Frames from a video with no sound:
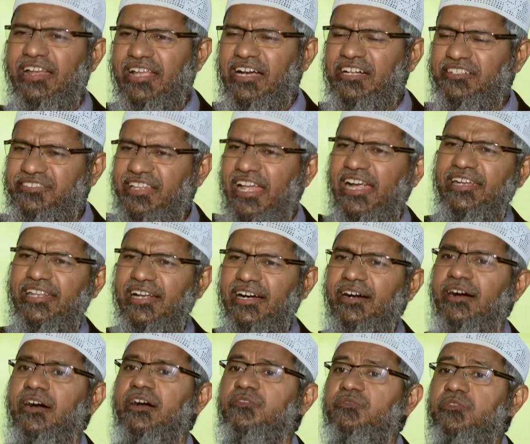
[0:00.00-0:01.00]
years later,
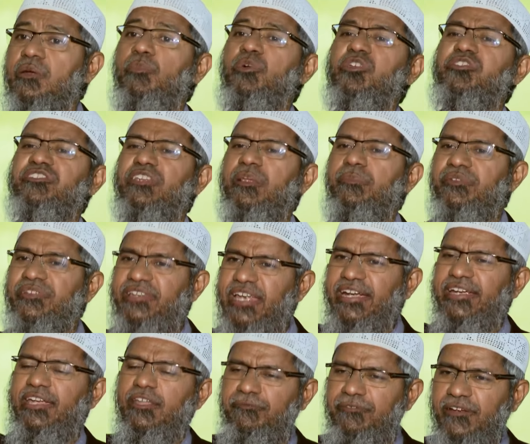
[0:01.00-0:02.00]
the Muslims
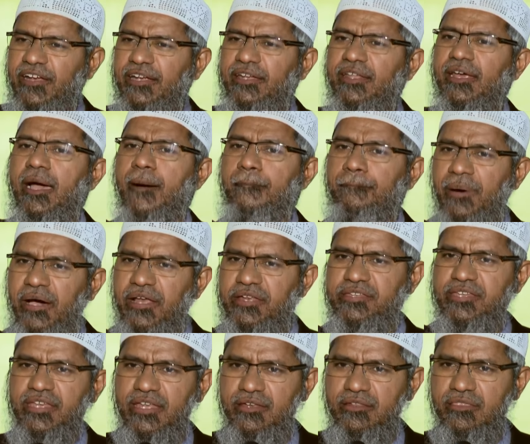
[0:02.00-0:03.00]
did defeat the
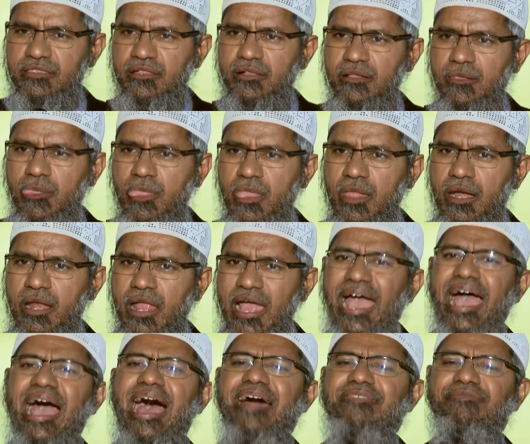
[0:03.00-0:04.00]
Persians
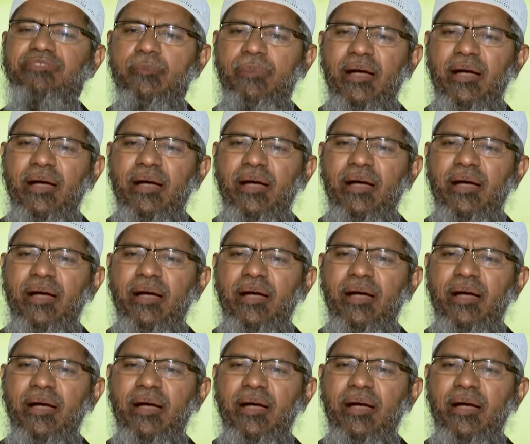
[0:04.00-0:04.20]
and the